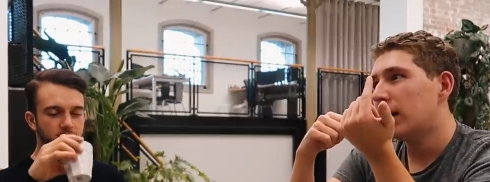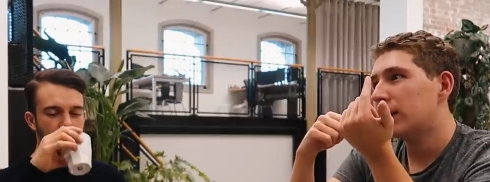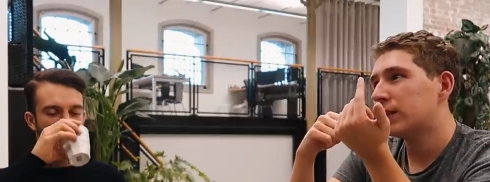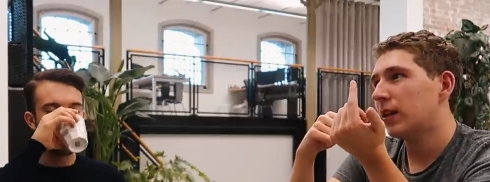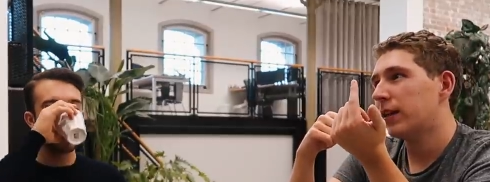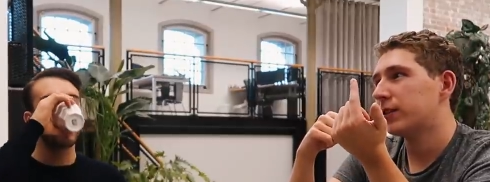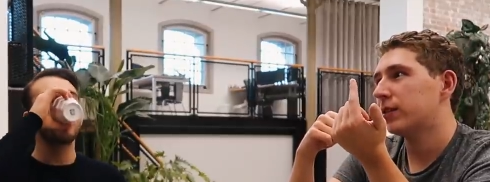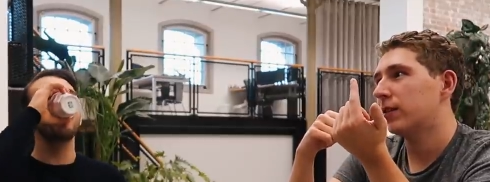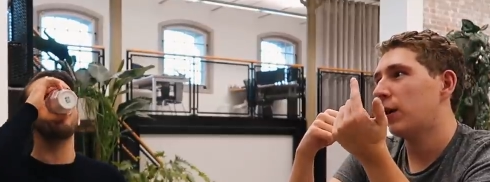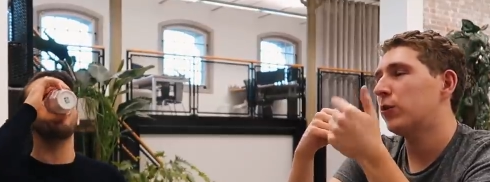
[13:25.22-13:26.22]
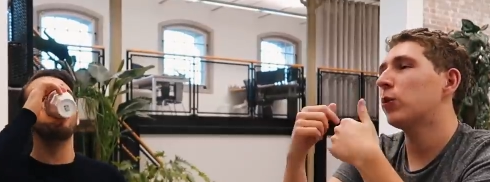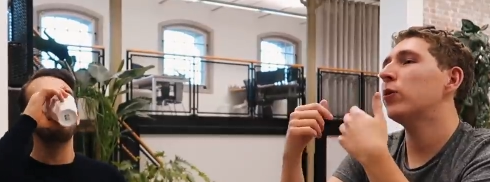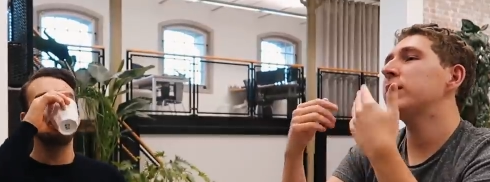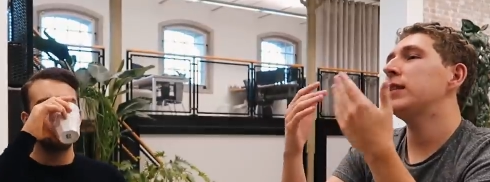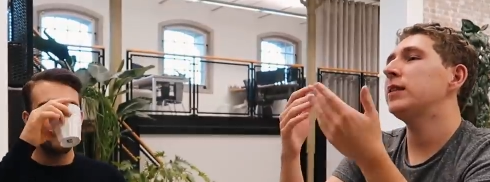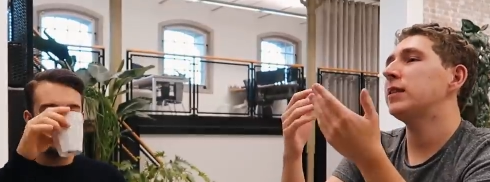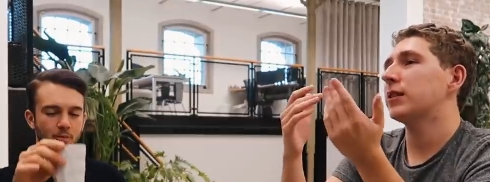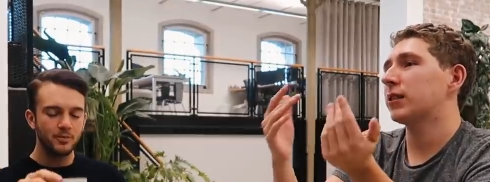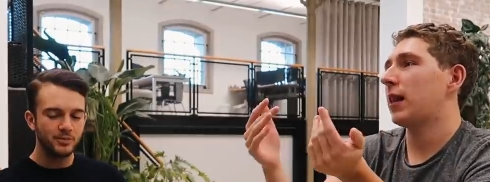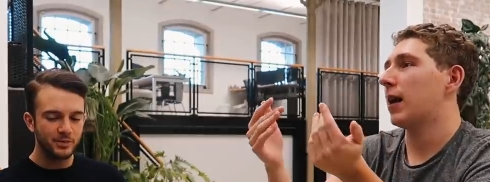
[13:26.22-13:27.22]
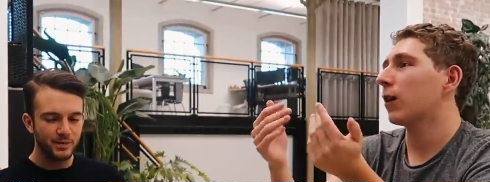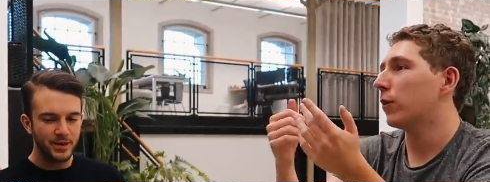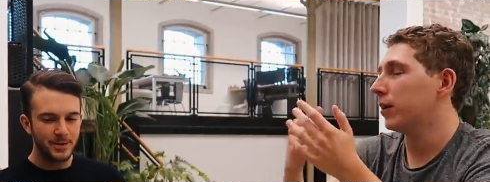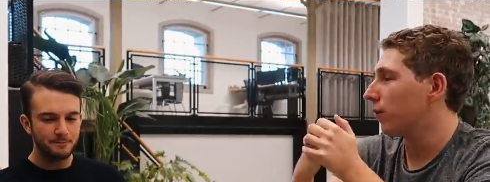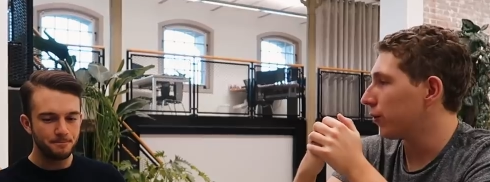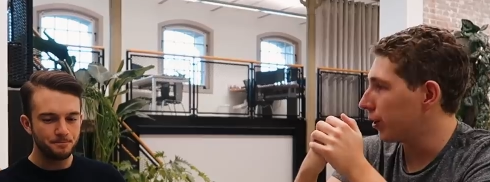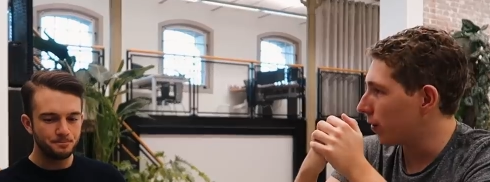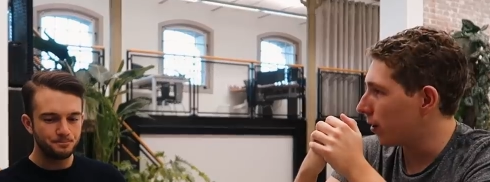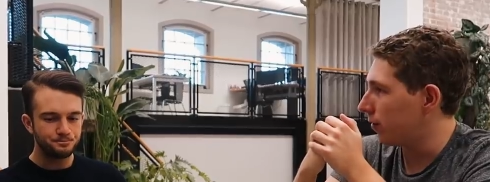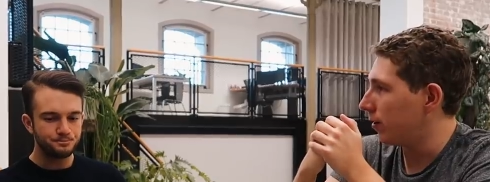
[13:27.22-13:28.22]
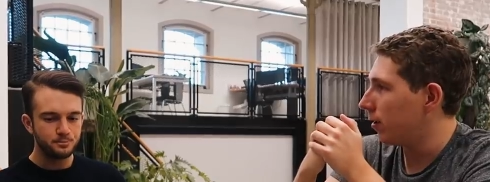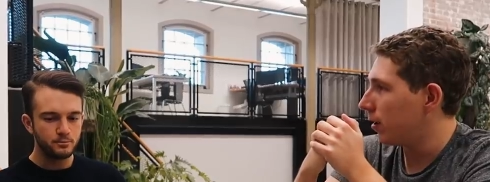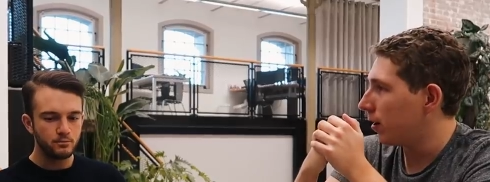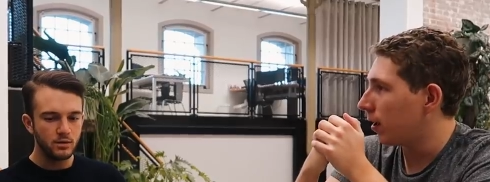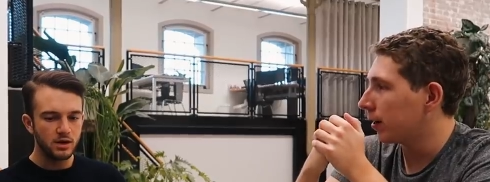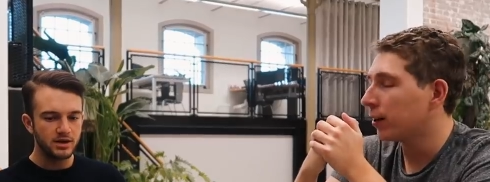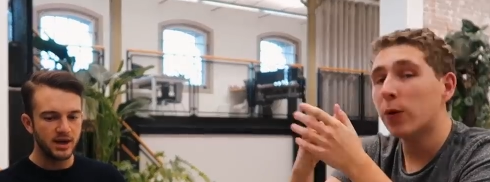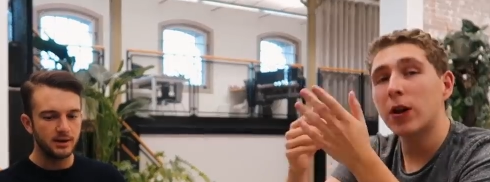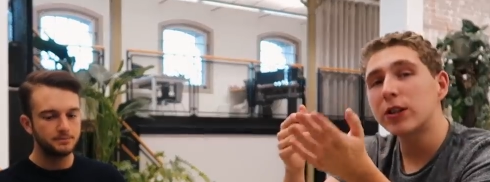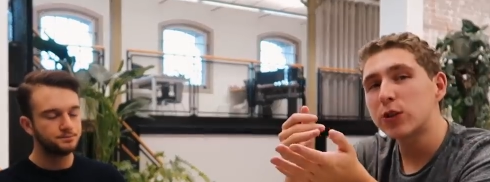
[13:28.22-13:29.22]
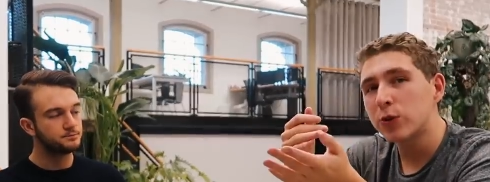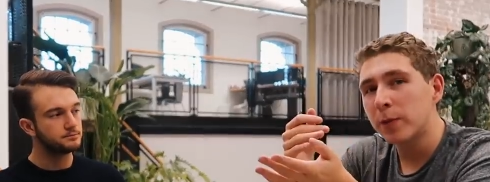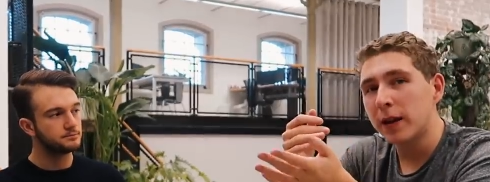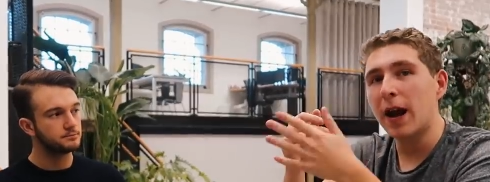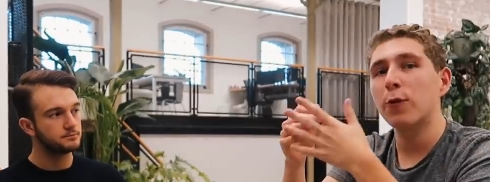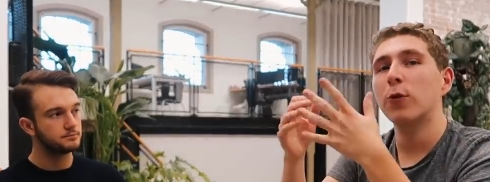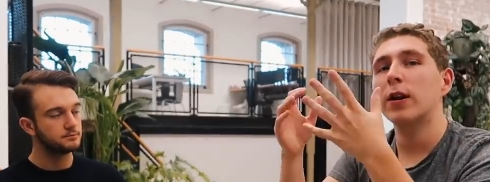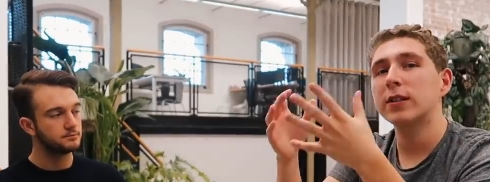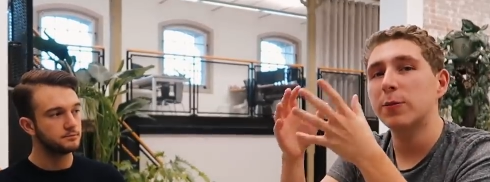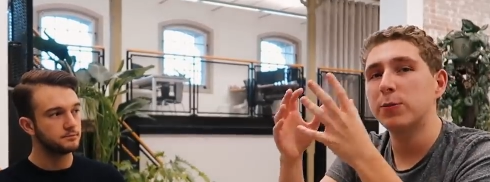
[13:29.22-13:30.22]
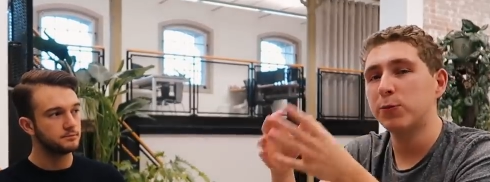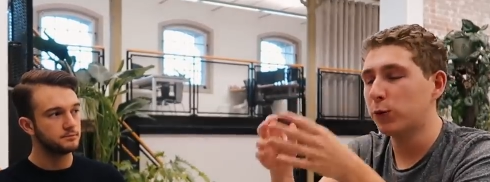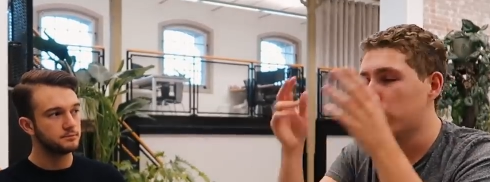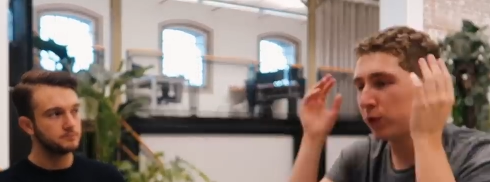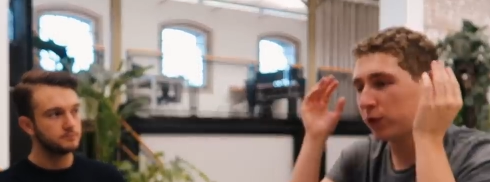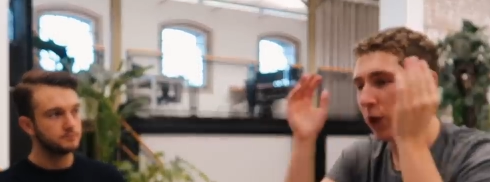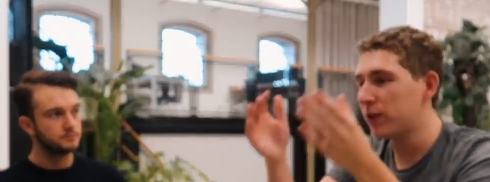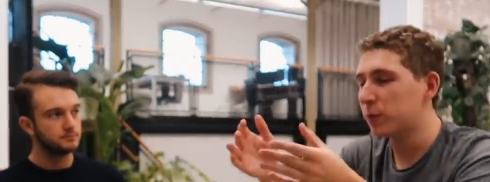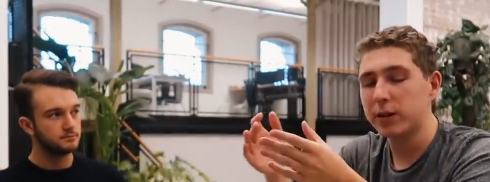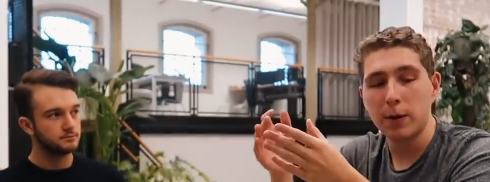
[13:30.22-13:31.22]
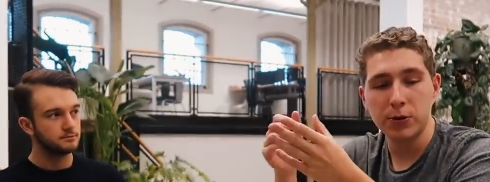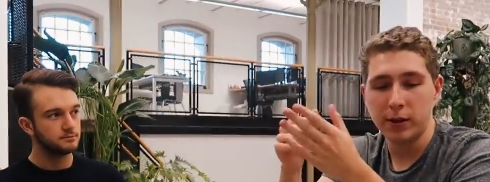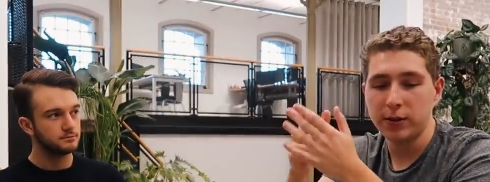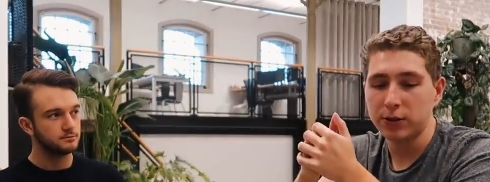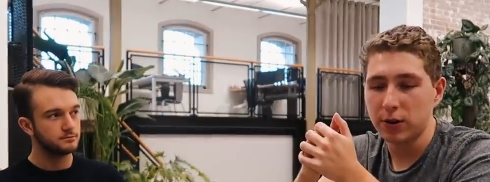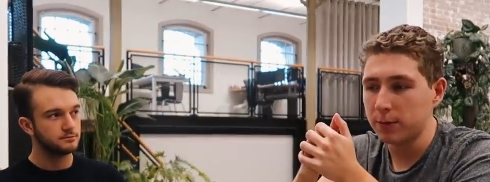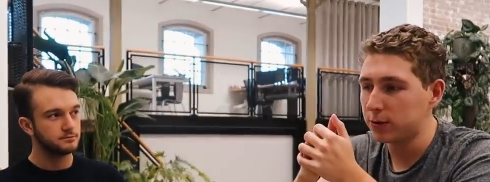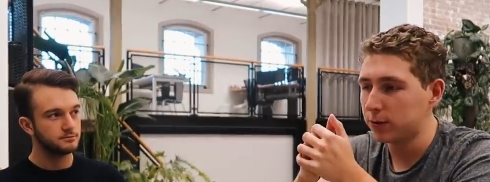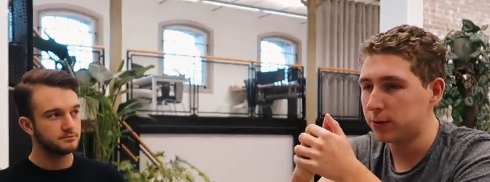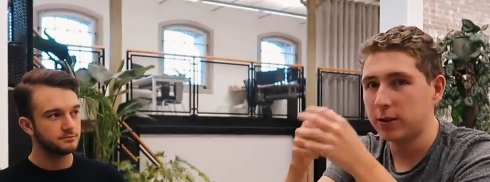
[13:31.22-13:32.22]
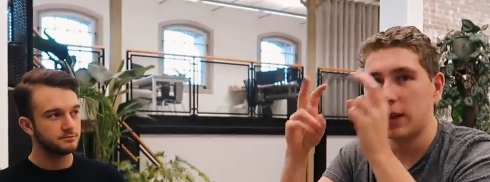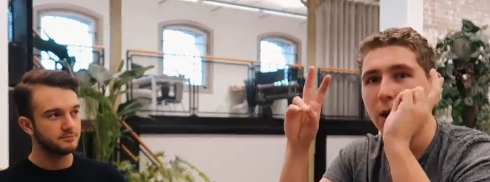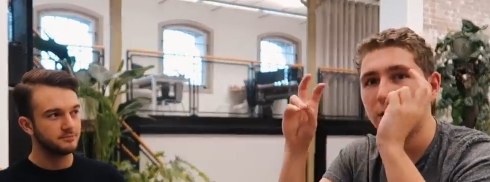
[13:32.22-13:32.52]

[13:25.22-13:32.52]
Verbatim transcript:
Speaker 1: it's it's it was always easy to slack when you're on your own. Like no one likes to admit it. Everyone likes to show this perception on Instagram stories that they're